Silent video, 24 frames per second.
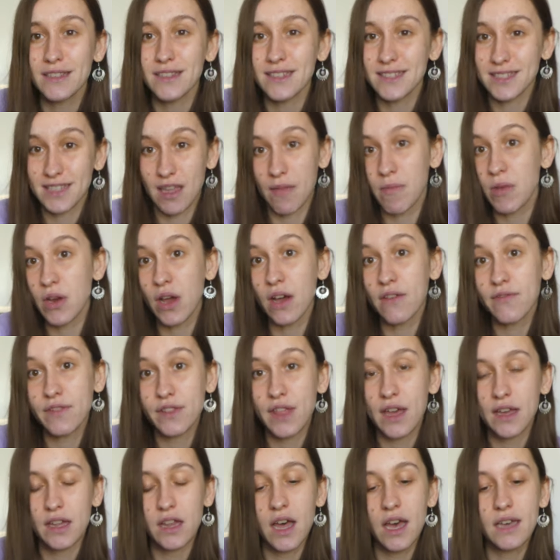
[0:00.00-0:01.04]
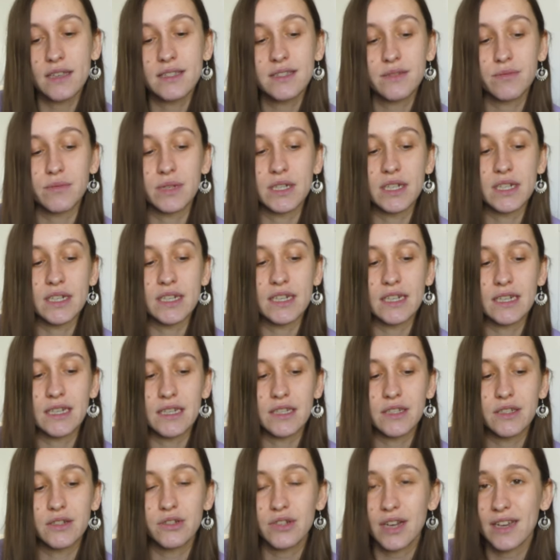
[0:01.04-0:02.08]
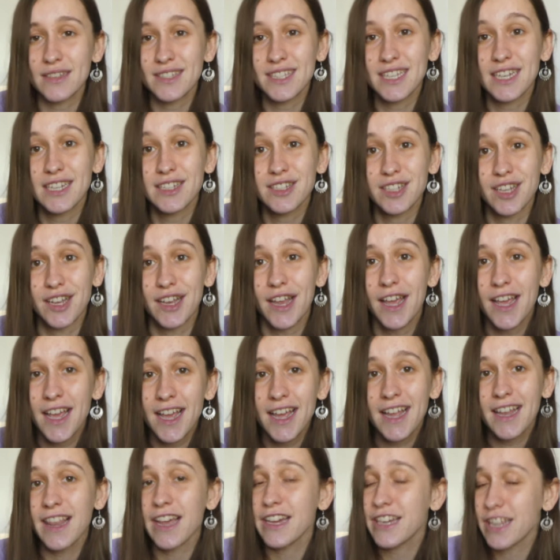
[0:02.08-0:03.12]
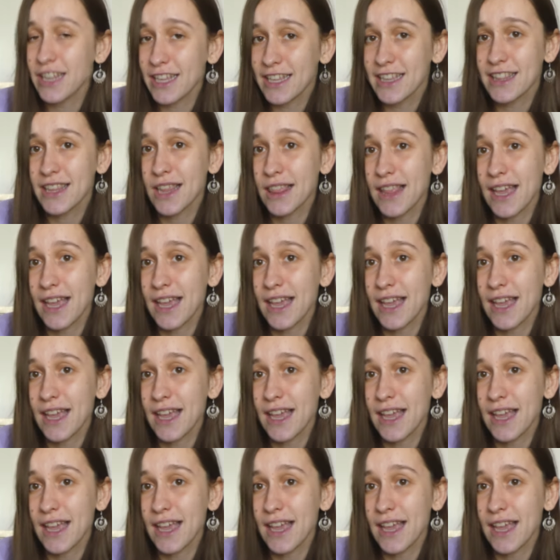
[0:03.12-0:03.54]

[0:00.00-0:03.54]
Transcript: in the seminar for that class, we do translation. Luckily in the